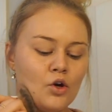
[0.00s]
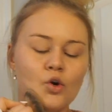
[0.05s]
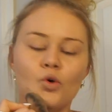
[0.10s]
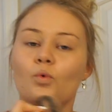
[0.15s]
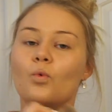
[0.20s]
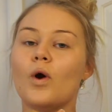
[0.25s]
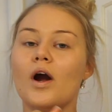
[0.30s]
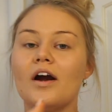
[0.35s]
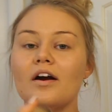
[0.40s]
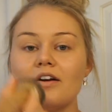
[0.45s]

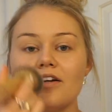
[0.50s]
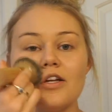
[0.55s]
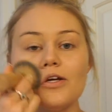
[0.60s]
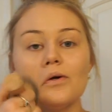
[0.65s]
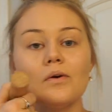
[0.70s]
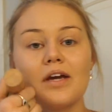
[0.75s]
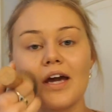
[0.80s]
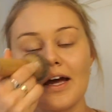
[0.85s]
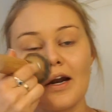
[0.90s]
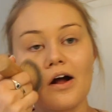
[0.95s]
Where do you
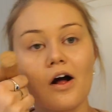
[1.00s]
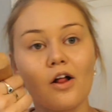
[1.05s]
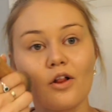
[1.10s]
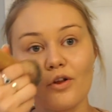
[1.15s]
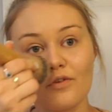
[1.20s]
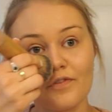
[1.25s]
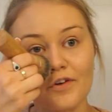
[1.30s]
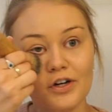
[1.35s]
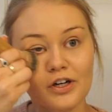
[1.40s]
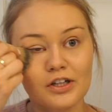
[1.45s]
get all
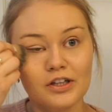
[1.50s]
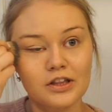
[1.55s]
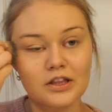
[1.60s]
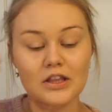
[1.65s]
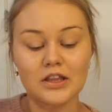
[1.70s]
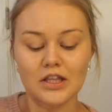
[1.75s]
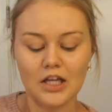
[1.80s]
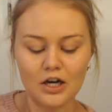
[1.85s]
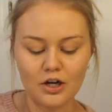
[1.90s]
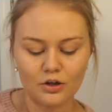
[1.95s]
of your
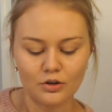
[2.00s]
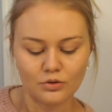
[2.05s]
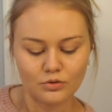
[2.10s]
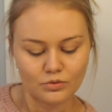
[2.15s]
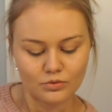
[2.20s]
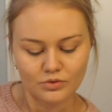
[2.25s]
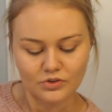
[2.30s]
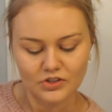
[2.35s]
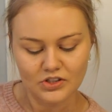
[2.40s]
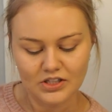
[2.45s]

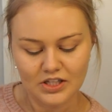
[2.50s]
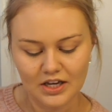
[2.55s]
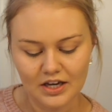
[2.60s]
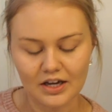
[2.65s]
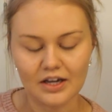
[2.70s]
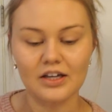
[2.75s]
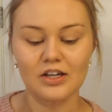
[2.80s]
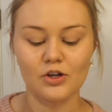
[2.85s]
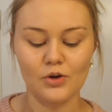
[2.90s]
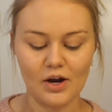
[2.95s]
clothes?
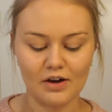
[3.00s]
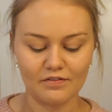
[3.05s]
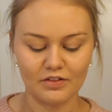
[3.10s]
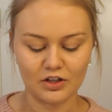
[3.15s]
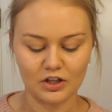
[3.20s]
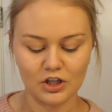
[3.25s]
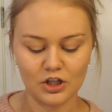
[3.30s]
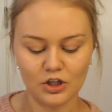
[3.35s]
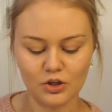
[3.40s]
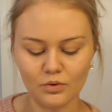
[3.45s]
You have the
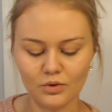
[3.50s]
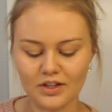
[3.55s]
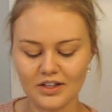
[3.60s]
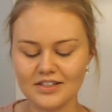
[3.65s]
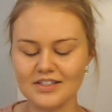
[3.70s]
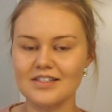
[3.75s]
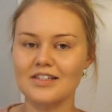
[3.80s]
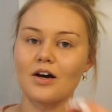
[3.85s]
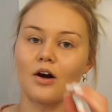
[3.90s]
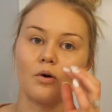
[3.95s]

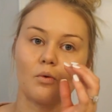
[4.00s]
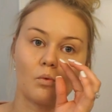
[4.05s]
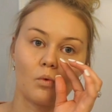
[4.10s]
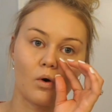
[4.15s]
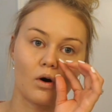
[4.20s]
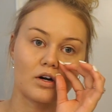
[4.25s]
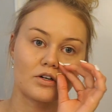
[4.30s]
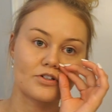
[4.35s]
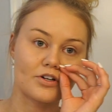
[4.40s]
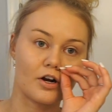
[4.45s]
cutest
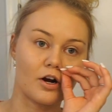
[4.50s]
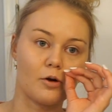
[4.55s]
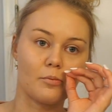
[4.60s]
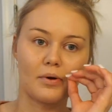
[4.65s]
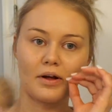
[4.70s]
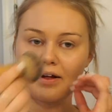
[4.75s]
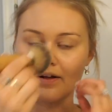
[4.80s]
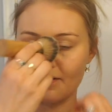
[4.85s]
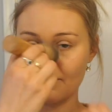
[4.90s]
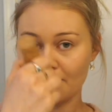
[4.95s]
wardrobe.
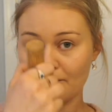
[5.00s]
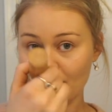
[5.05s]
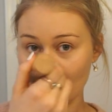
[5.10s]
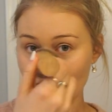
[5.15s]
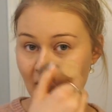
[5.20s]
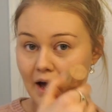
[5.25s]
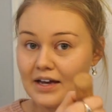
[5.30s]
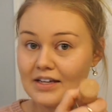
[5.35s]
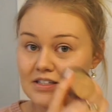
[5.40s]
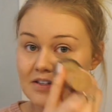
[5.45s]
Well,
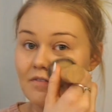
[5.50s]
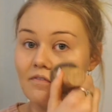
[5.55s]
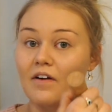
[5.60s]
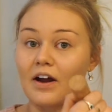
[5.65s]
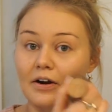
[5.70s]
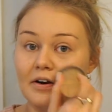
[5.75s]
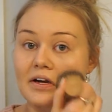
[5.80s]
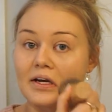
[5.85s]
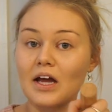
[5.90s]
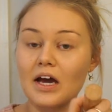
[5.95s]
that is
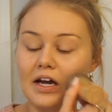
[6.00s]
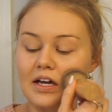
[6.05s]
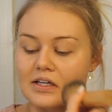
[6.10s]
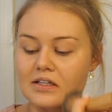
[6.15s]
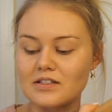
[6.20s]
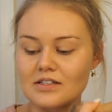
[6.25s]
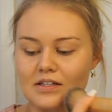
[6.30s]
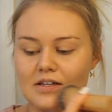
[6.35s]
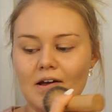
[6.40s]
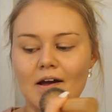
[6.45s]
very
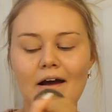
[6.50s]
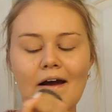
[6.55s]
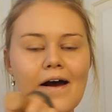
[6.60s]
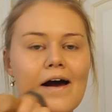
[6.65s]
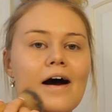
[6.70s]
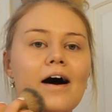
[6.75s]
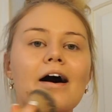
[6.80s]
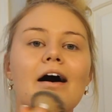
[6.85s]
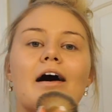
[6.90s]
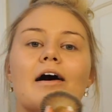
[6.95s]
nice.
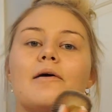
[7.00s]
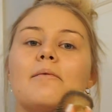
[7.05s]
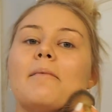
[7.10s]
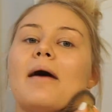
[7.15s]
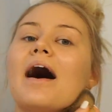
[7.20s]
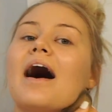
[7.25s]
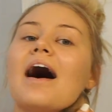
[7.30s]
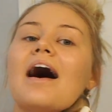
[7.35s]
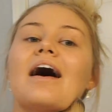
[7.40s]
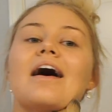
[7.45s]

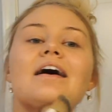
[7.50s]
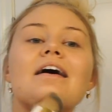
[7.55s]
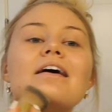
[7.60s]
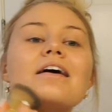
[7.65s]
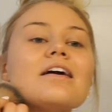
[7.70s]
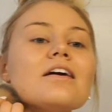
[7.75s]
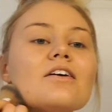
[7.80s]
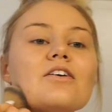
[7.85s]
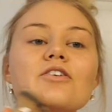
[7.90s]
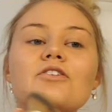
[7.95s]

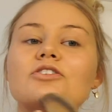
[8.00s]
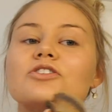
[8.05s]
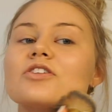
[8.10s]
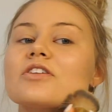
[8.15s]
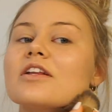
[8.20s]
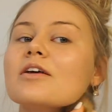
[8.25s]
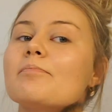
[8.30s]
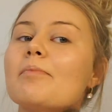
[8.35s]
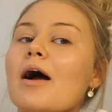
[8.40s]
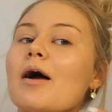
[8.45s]
I
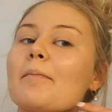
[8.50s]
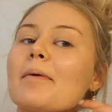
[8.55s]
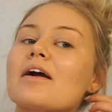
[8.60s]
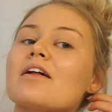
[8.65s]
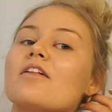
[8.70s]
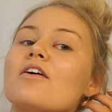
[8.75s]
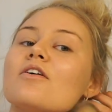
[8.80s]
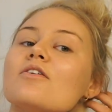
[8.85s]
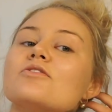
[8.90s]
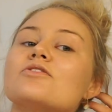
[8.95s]
usually buy my
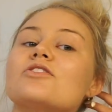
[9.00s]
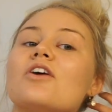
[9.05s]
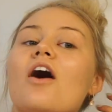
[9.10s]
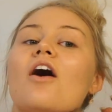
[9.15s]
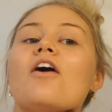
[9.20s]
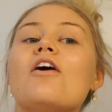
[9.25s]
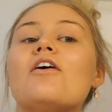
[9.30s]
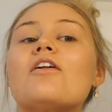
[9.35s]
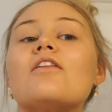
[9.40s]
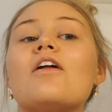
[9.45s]
clothes
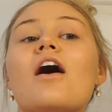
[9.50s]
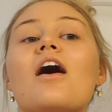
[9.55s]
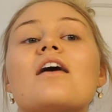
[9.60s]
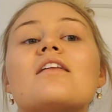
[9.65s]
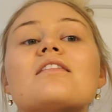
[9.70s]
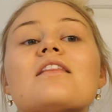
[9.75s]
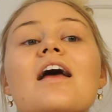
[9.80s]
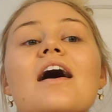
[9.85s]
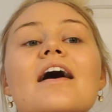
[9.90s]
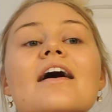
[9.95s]
all
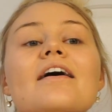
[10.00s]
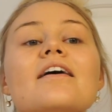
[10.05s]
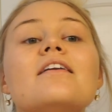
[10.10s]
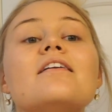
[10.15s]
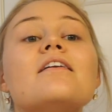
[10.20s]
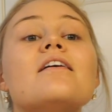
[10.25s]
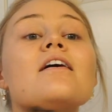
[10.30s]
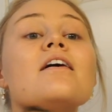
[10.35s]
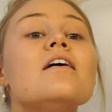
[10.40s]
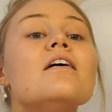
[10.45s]

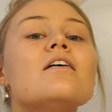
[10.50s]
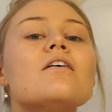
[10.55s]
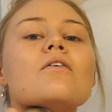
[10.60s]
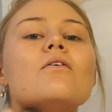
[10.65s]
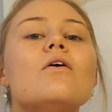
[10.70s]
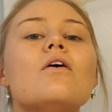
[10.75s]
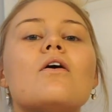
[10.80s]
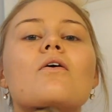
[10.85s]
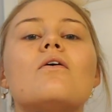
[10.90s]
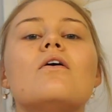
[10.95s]
online.
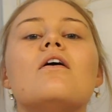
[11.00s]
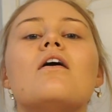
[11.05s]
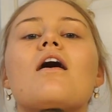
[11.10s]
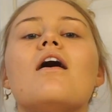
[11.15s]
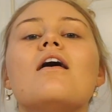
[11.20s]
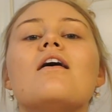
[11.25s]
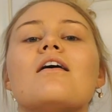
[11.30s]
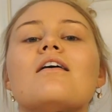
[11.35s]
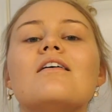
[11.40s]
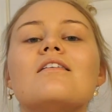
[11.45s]
Oh,
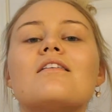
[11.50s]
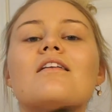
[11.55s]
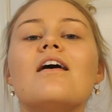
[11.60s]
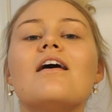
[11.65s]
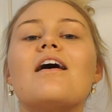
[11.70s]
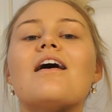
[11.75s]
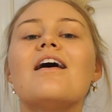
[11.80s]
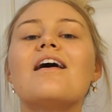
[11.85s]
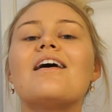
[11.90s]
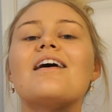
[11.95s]

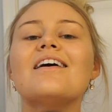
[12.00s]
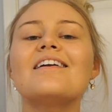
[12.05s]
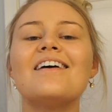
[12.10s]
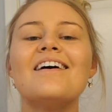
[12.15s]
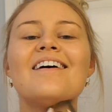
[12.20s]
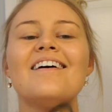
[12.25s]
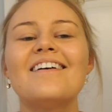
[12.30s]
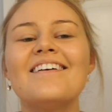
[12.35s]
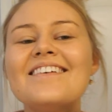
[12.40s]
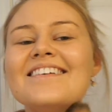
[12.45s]
online.
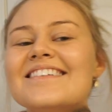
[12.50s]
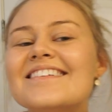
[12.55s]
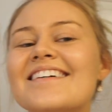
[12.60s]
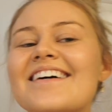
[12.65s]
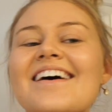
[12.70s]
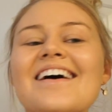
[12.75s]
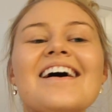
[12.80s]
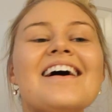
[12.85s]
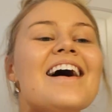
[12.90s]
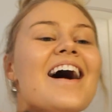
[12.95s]

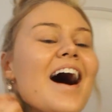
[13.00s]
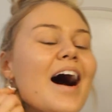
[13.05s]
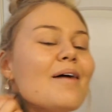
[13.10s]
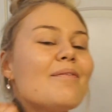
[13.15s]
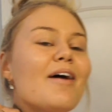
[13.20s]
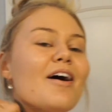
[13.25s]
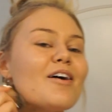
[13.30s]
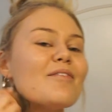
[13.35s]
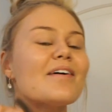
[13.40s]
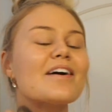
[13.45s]
I
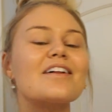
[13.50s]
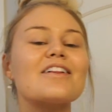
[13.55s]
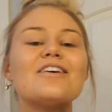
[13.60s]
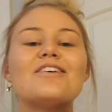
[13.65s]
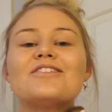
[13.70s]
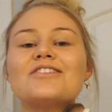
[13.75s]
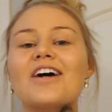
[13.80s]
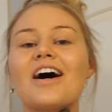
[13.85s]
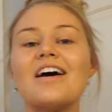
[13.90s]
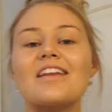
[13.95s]
buy all my
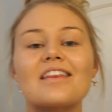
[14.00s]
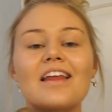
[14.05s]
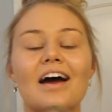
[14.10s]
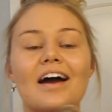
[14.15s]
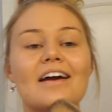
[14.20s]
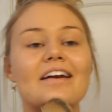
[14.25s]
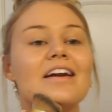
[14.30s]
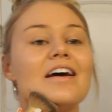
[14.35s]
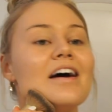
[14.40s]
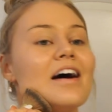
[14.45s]
clothes
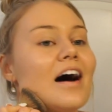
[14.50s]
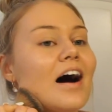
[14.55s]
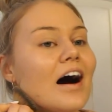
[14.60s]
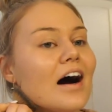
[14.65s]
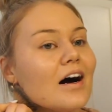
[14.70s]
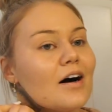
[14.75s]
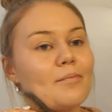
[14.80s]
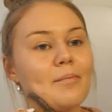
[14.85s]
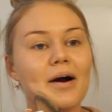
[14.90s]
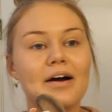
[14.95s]
online.
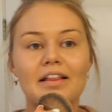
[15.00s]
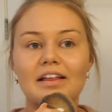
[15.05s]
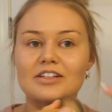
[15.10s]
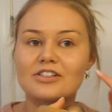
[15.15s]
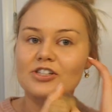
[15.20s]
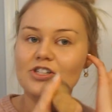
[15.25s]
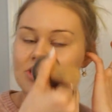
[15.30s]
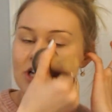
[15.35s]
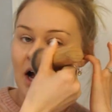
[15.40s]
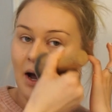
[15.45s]
I like
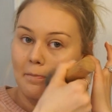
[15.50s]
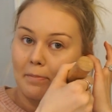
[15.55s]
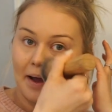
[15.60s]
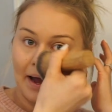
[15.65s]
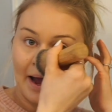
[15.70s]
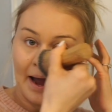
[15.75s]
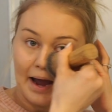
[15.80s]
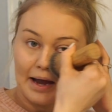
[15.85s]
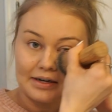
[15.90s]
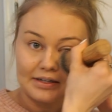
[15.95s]
to shop
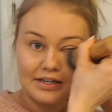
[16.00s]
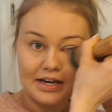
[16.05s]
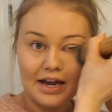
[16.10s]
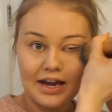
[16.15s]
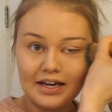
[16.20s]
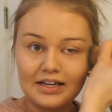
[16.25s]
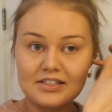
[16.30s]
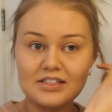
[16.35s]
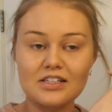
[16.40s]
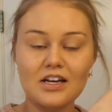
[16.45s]
at
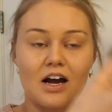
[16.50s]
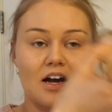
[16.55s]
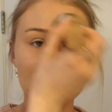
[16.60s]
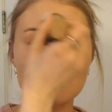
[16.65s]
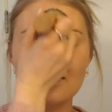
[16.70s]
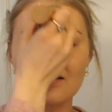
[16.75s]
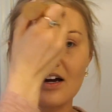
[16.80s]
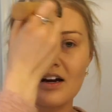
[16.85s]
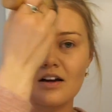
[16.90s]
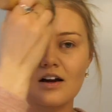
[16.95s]

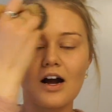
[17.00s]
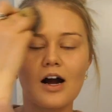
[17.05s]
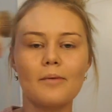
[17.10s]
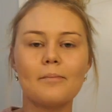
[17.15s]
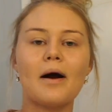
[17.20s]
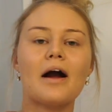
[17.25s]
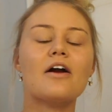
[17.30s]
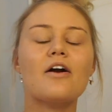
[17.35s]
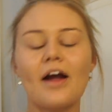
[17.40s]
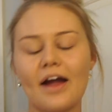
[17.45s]

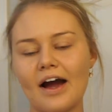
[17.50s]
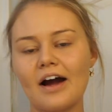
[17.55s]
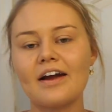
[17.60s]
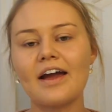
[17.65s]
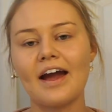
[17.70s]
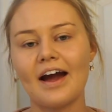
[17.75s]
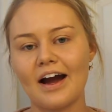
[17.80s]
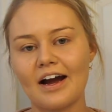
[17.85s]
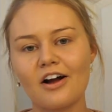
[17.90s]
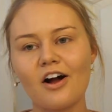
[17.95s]
asos.com.
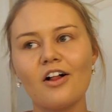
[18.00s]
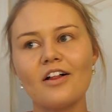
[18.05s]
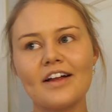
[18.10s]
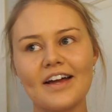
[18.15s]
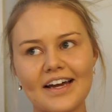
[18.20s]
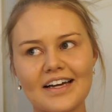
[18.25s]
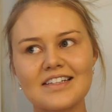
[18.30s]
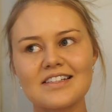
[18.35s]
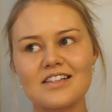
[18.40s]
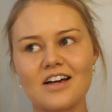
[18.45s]
Okay, I call it
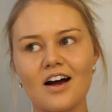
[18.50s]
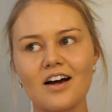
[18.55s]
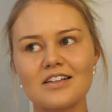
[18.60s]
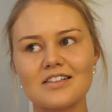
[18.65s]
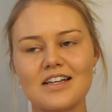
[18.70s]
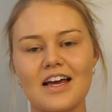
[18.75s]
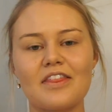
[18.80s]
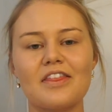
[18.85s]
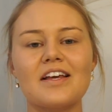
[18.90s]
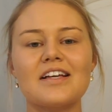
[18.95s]
ASOS.
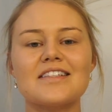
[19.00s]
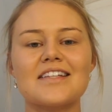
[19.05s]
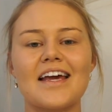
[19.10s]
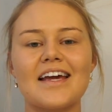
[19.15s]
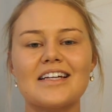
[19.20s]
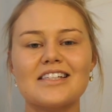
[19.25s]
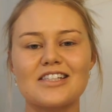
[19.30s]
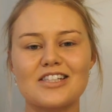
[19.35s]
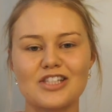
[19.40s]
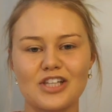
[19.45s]
I think it's
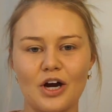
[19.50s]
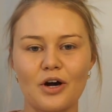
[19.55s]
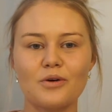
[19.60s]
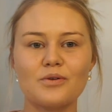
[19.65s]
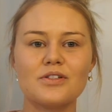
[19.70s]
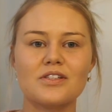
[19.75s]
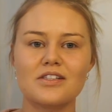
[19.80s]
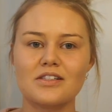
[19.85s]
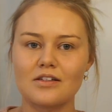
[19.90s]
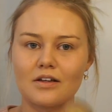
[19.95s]

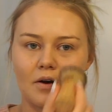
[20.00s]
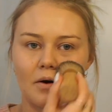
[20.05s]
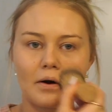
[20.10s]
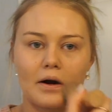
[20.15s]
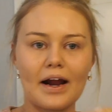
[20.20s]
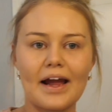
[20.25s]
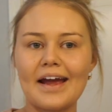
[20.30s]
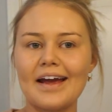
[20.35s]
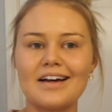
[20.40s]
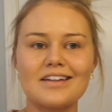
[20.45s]
ASOS
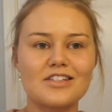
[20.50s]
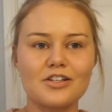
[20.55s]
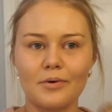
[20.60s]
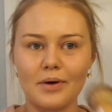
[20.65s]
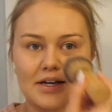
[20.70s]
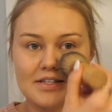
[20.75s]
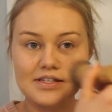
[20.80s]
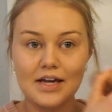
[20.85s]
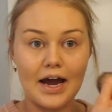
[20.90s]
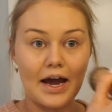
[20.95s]
or
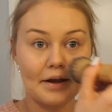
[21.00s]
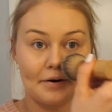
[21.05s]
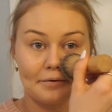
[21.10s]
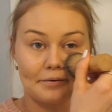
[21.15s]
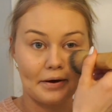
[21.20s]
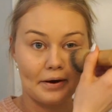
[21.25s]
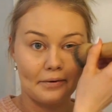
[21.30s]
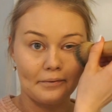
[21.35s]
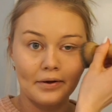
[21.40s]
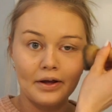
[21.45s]
ASOS, I don't
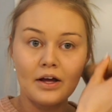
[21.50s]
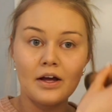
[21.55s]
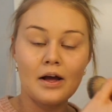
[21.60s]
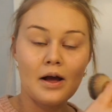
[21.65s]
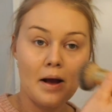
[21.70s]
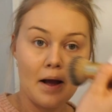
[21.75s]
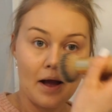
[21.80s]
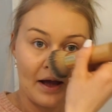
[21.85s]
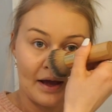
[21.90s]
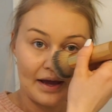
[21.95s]
know.
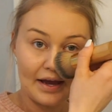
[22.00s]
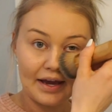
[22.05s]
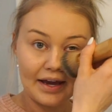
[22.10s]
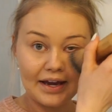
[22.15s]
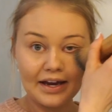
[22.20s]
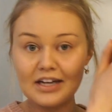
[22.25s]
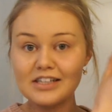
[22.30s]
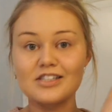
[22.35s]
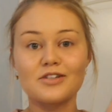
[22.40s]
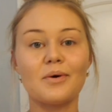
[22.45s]

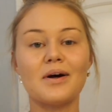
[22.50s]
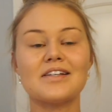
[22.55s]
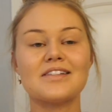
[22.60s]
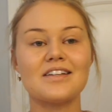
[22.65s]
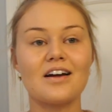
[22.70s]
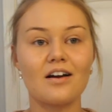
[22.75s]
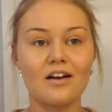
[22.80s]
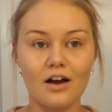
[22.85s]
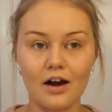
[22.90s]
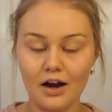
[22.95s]

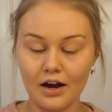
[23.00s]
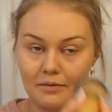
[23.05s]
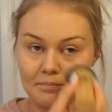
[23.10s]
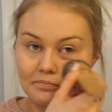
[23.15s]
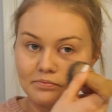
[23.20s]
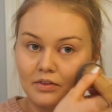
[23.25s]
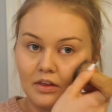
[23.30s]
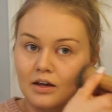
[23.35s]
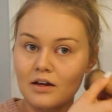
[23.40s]
ASOS.com,